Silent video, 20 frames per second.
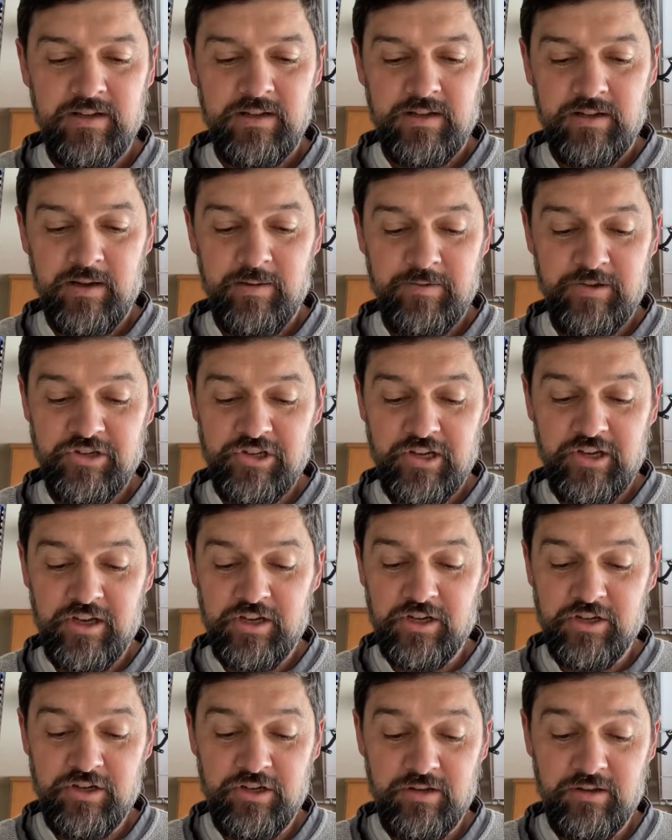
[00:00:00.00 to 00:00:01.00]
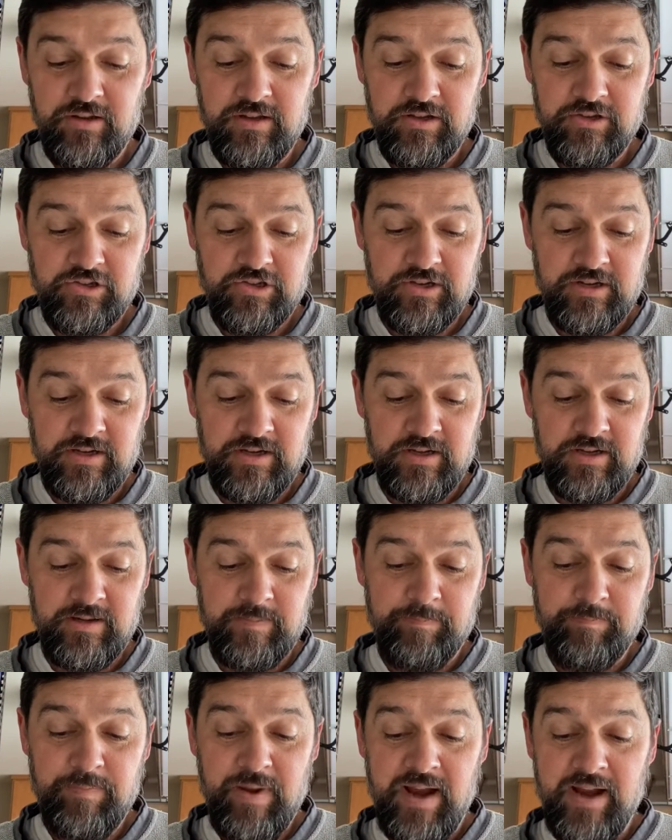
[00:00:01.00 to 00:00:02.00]
Obviously, you could do this on a
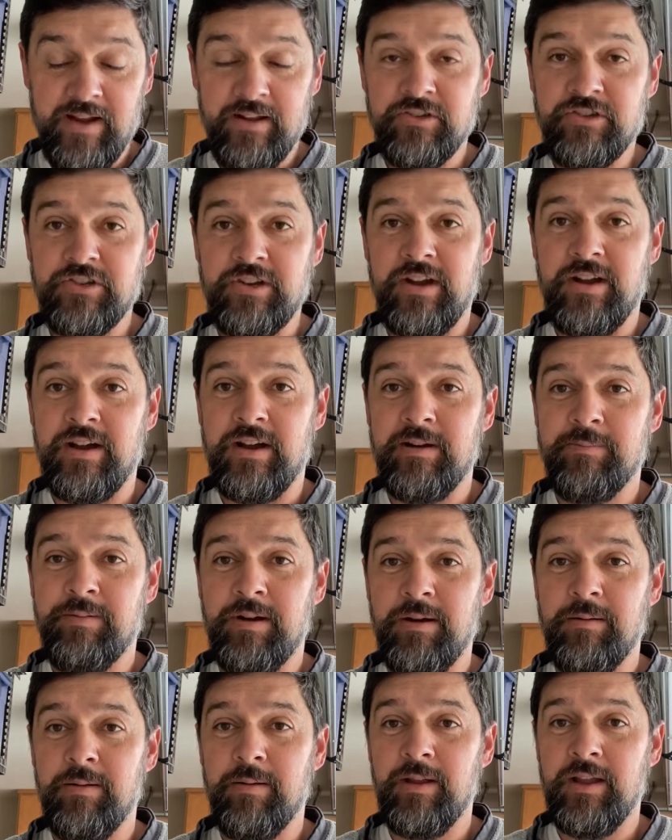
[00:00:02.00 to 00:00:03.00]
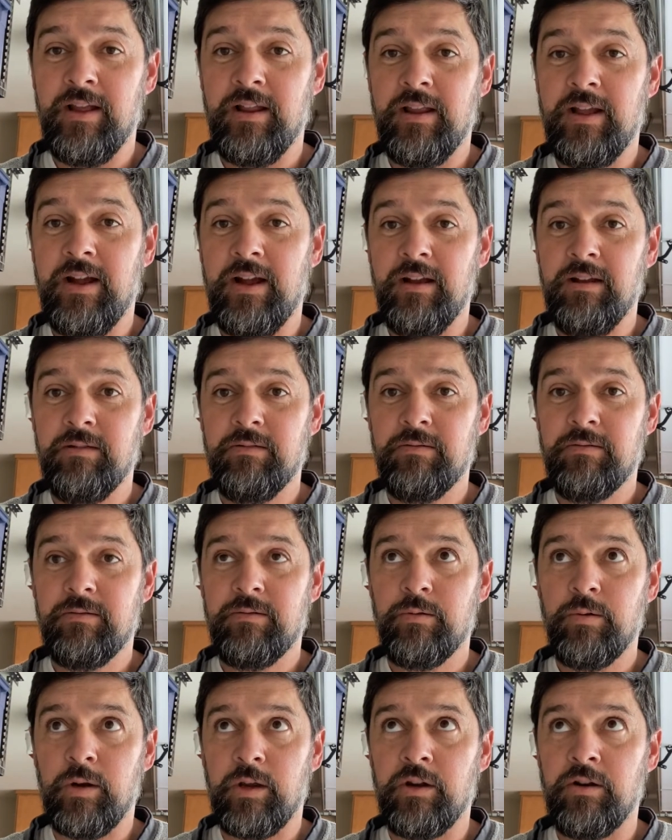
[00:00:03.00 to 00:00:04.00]
bandsaw probably a lot
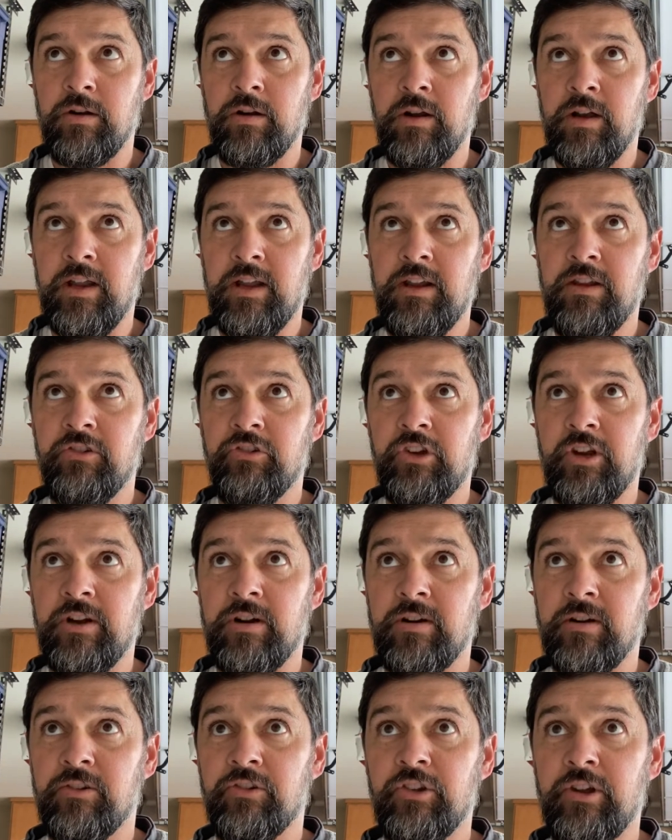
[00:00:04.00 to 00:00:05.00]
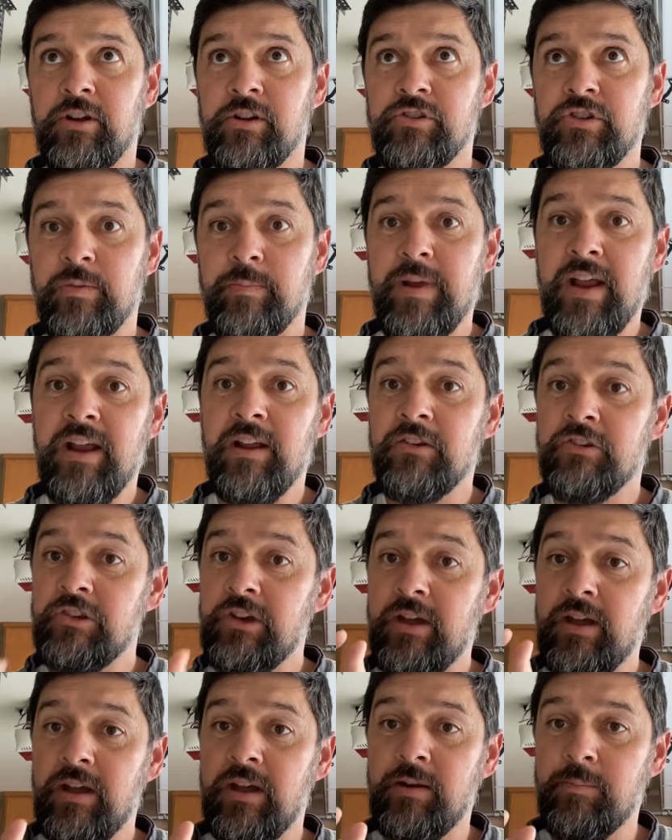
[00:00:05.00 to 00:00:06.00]
quicker and easier, as long as your
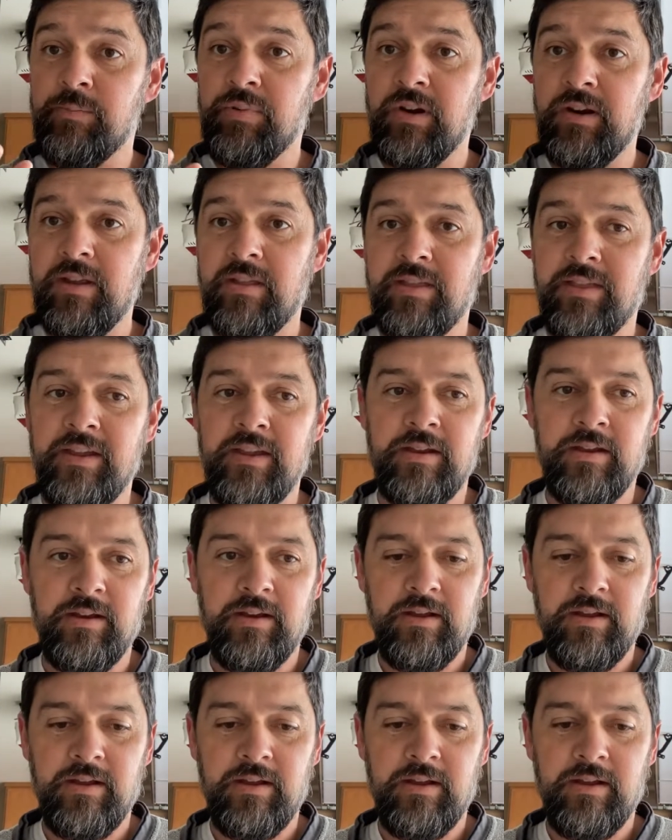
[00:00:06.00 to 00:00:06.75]
bandsaw had a pretty thin